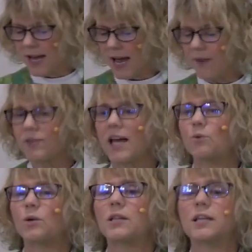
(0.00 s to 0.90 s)
have
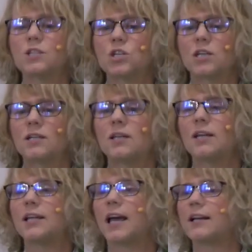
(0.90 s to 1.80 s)
let religion
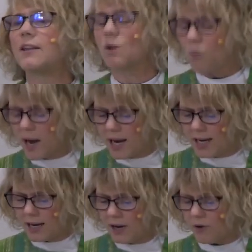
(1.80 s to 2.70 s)
get in the
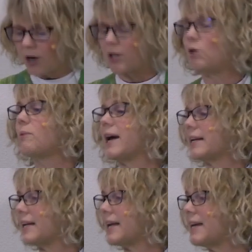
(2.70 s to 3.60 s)
way of our
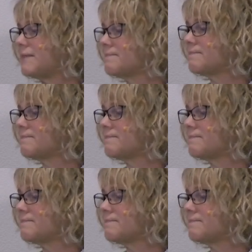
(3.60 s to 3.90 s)
humanity.